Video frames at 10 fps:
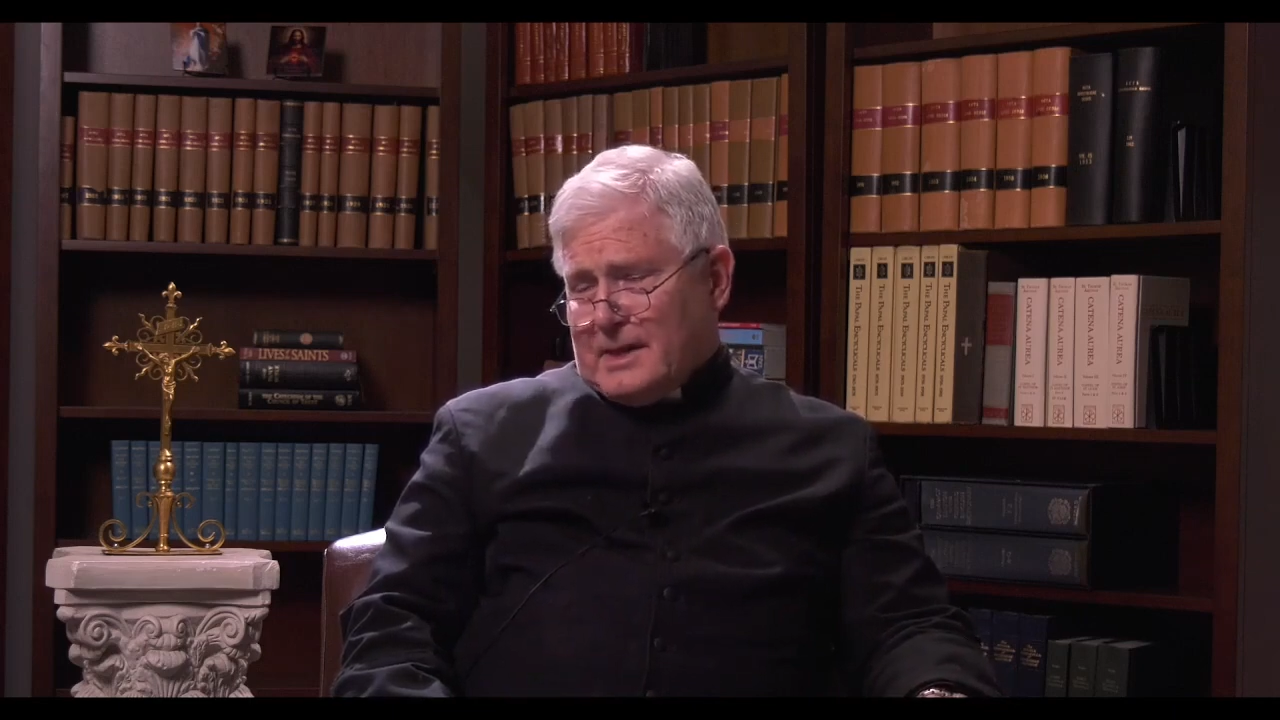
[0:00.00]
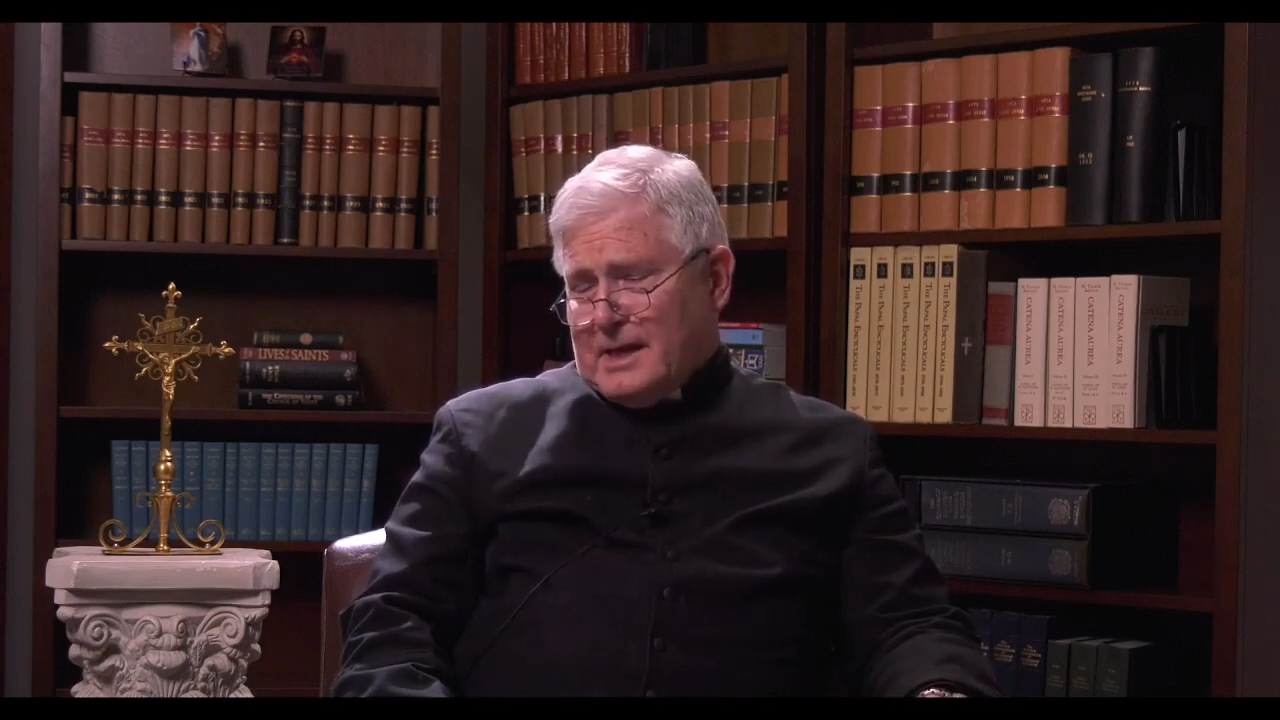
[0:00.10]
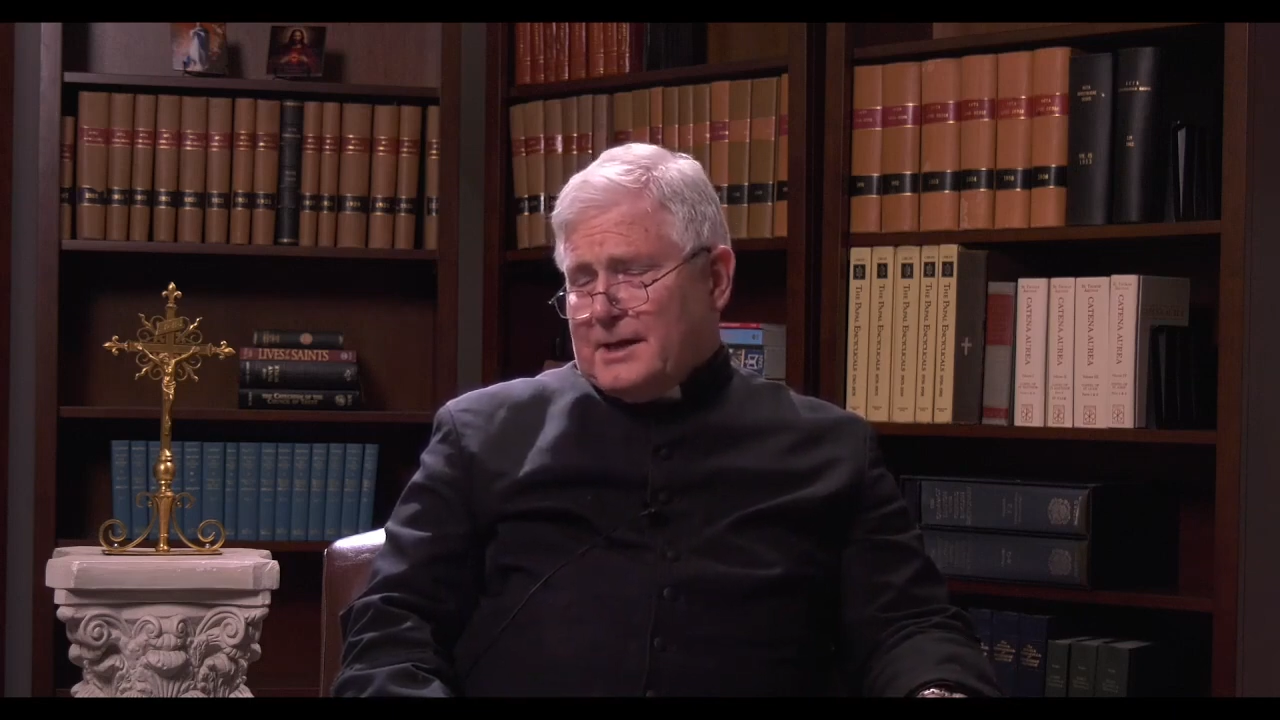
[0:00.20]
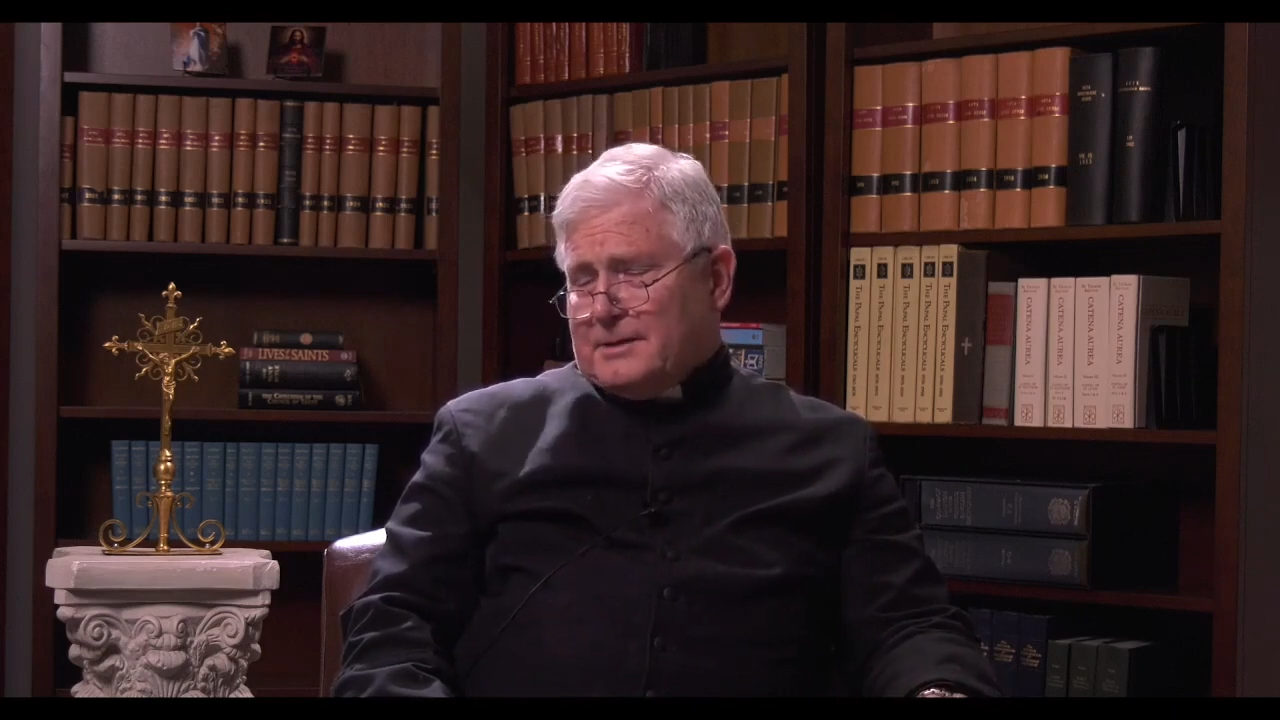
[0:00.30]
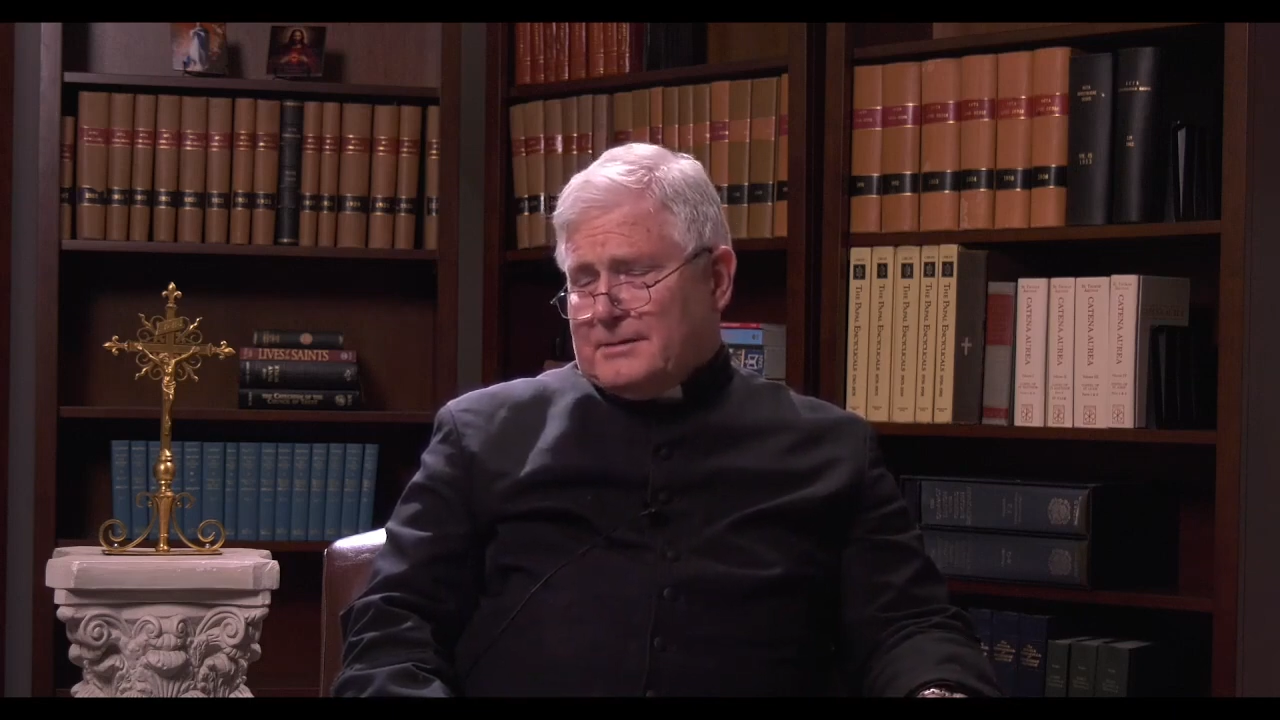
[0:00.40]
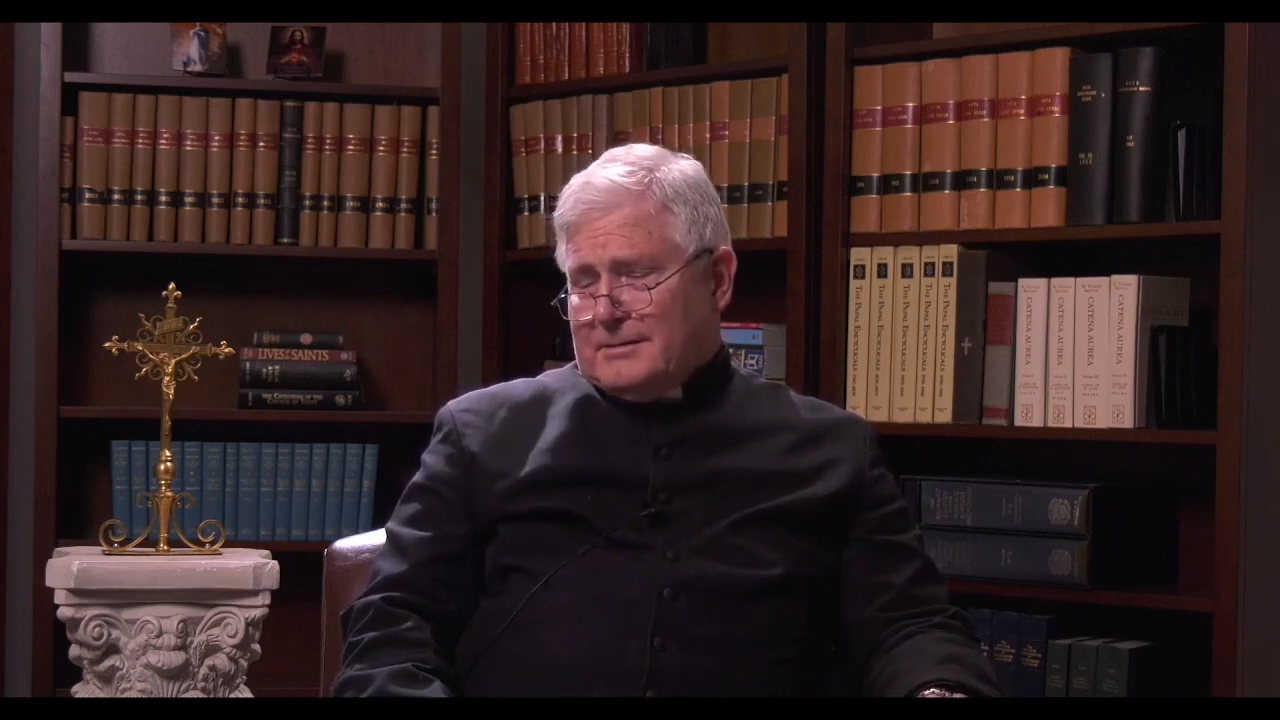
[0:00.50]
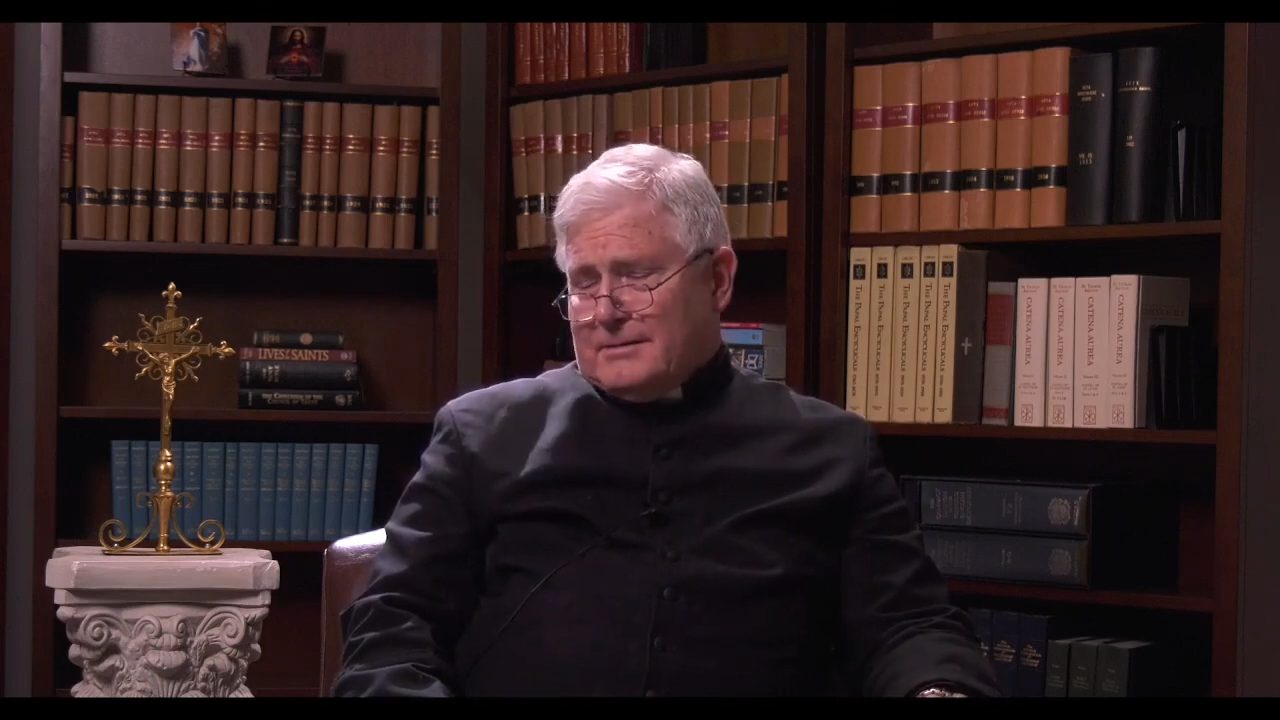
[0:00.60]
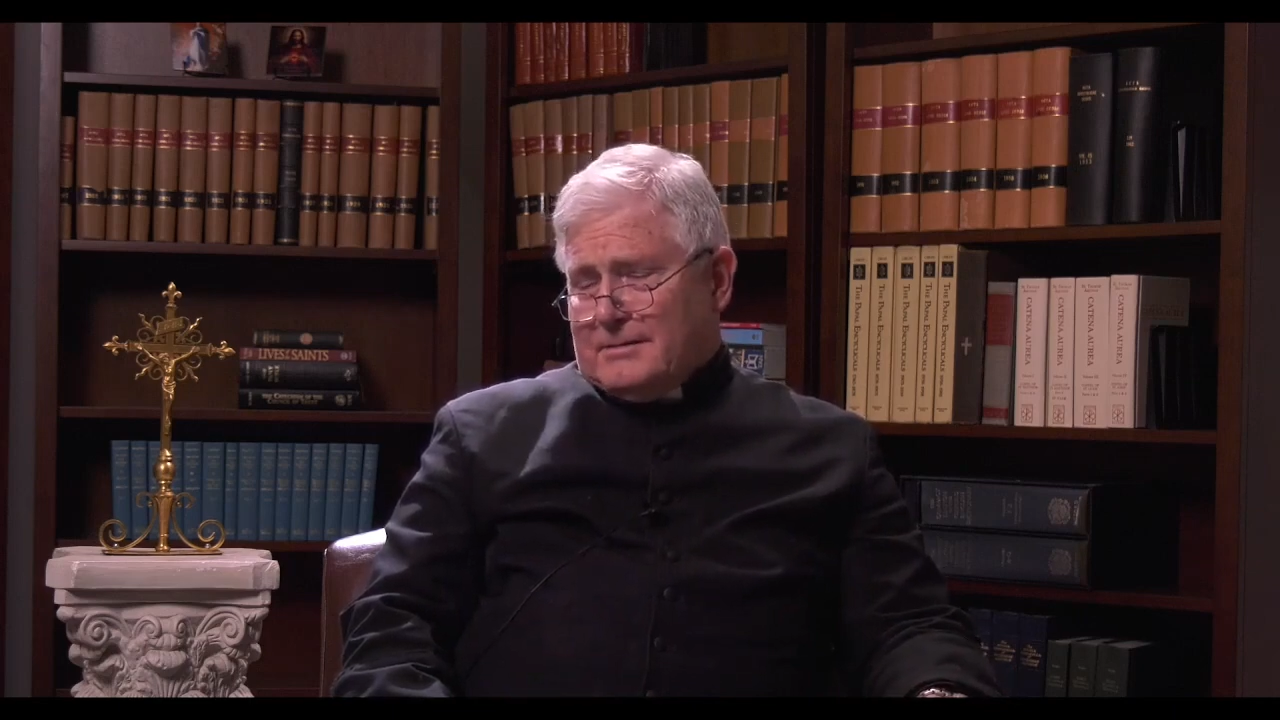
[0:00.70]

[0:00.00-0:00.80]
And